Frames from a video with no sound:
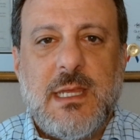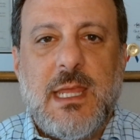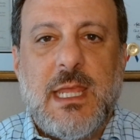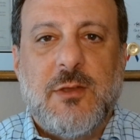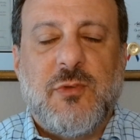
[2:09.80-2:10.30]

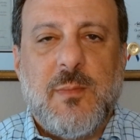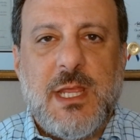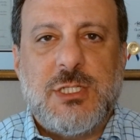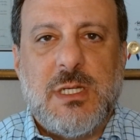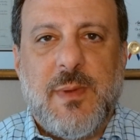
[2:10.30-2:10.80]

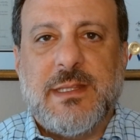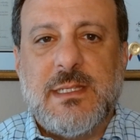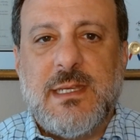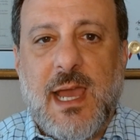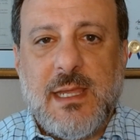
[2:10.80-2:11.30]
information about the
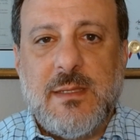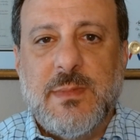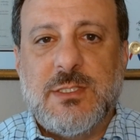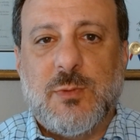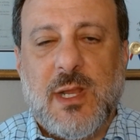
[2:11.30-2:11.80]

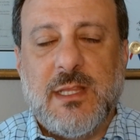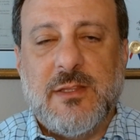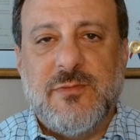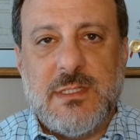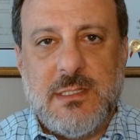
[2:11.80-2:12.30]
documents
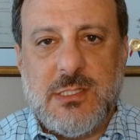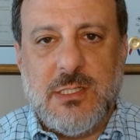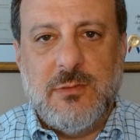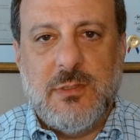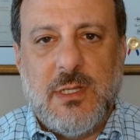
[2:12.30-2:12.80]
relevant to the
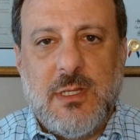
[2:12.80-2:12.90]
suit,